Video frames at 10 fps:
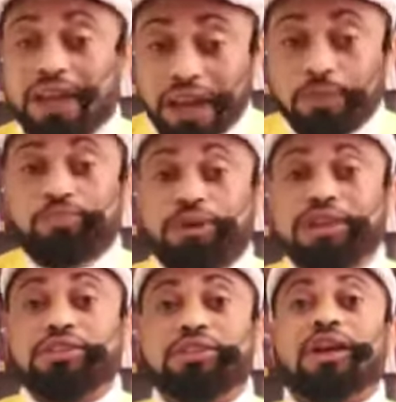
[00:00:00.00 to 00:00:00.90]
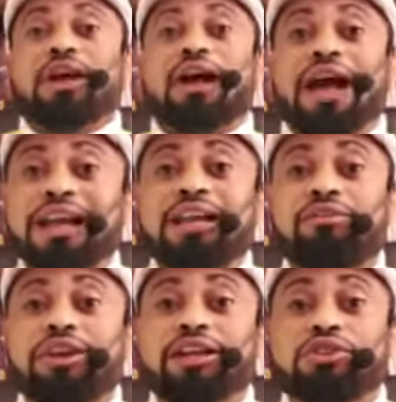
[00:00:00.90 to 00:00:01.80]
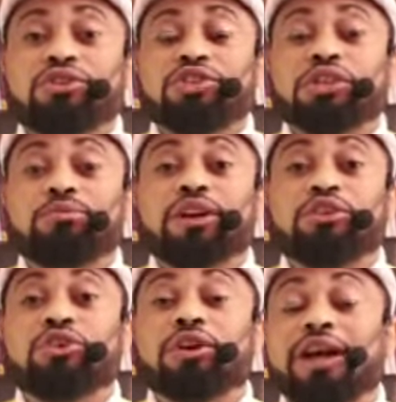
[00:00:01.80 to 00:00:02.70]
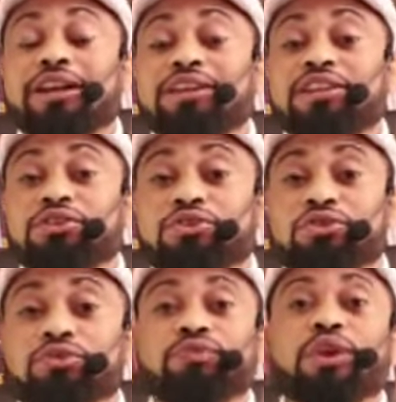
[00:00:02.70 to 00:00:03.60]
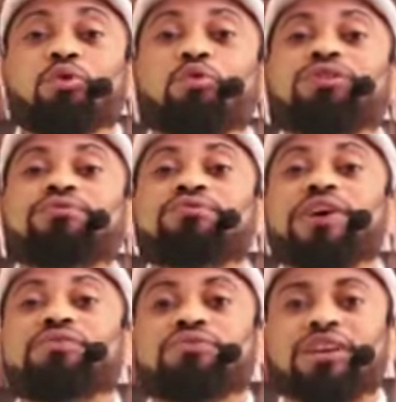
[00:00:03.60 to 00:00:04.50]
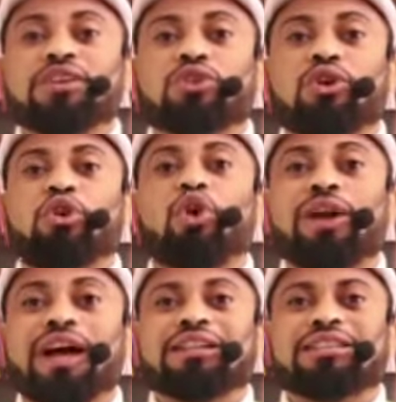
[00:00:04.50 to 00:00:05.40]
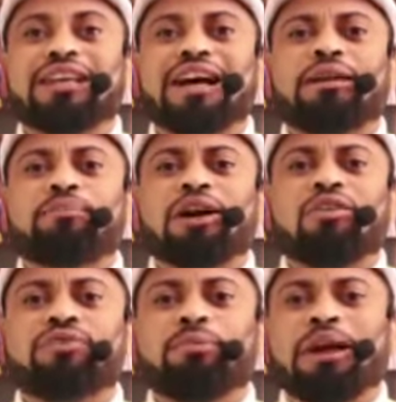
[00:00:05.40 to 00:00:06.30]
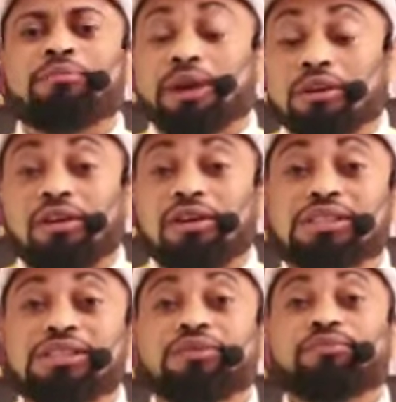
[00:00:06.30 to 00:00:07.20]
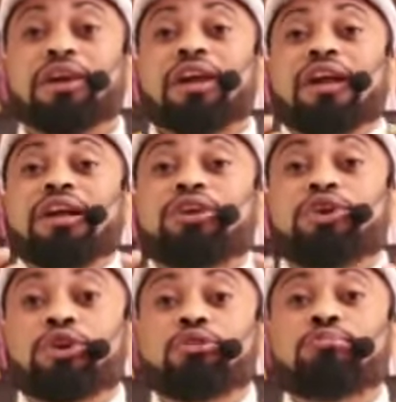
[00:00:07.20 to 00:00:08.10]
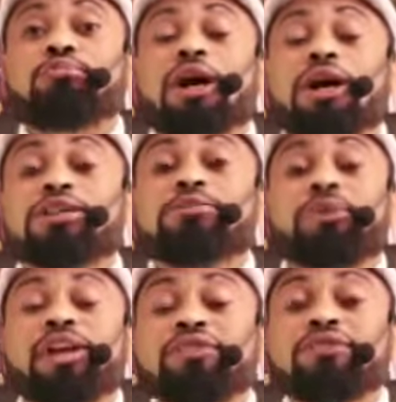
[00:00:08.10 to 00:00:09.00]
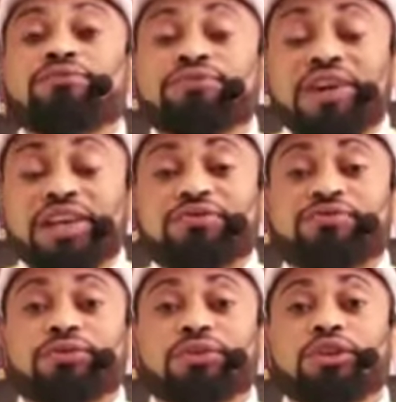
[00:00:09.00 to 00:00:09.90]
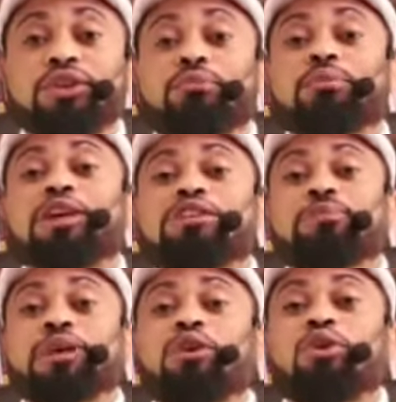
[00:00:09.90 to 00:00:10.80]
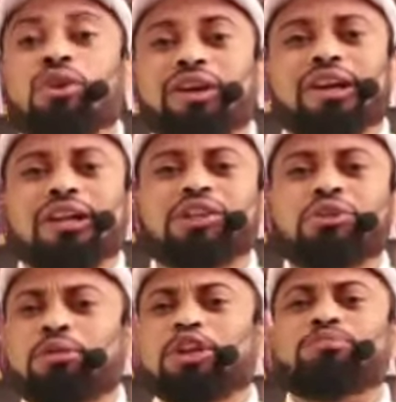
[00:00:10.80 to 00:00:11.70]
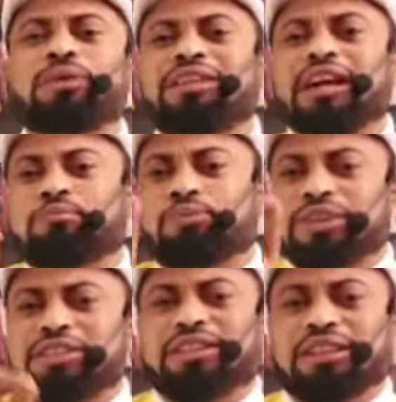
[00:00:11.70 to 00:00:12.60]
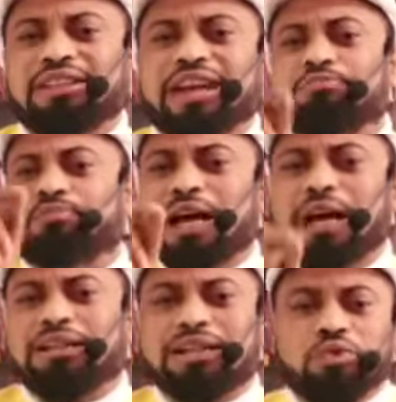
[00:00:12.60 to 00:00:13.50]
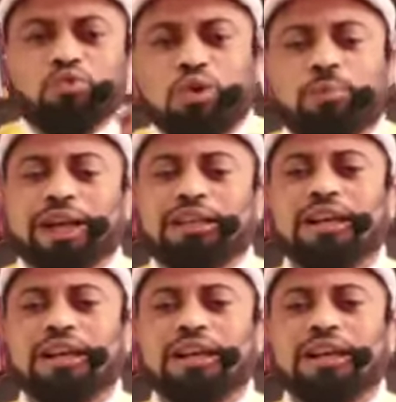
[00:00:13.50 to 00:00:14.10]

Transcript: embrace any relationship that you're getting into with faithfulness or loyalty at the back of your mind, because you must be faithful, you must be loyal, you must be that person, that man, that woman